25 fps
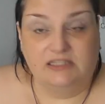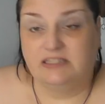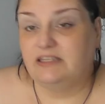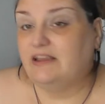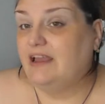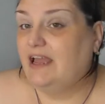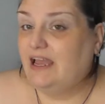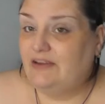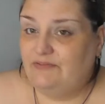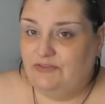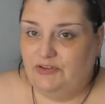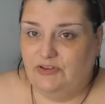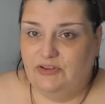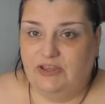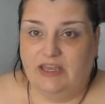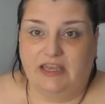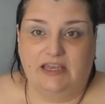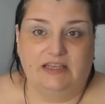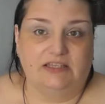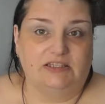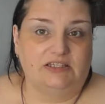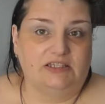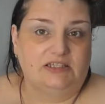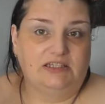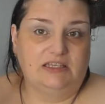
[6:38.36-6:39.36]
So have you
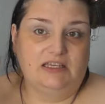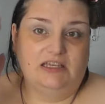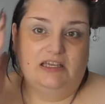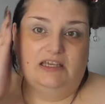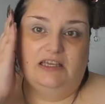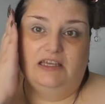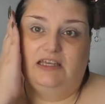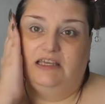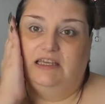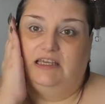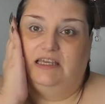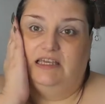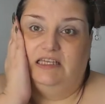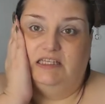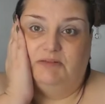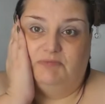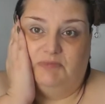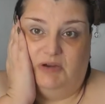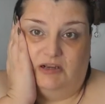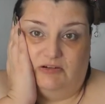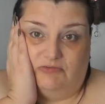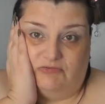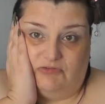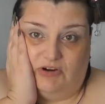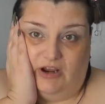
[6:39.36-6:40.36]
guessed? Is
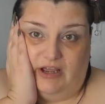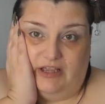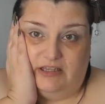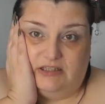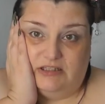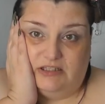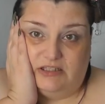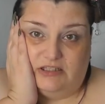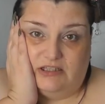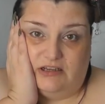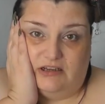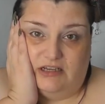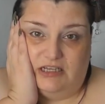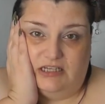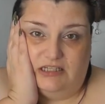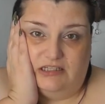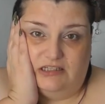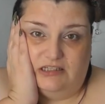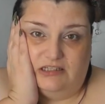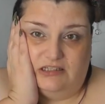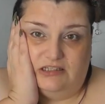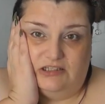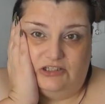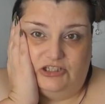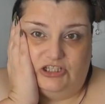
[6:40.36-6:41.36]
my right side
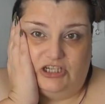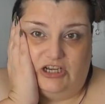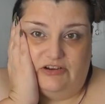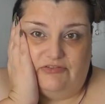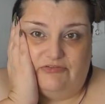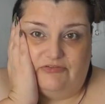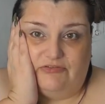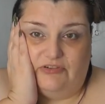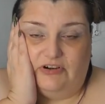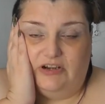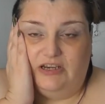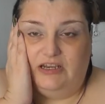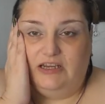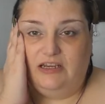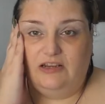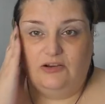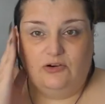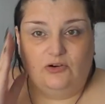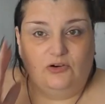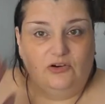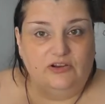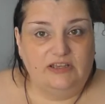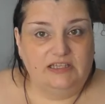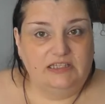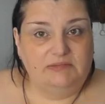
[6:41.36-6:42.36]
Jeffree
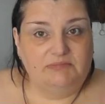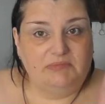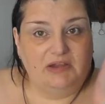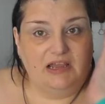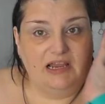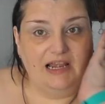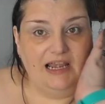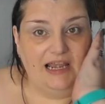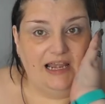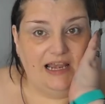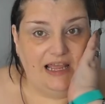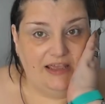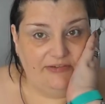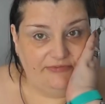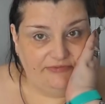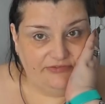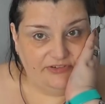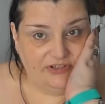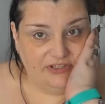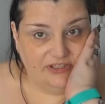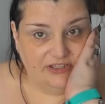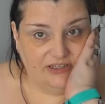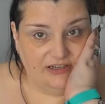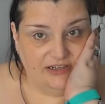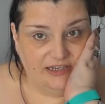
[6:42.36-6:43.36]
or is my left
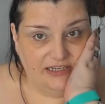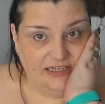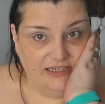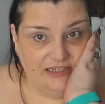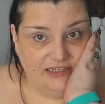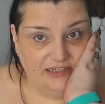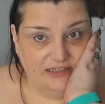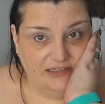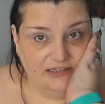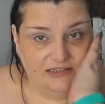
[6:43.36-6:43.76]
side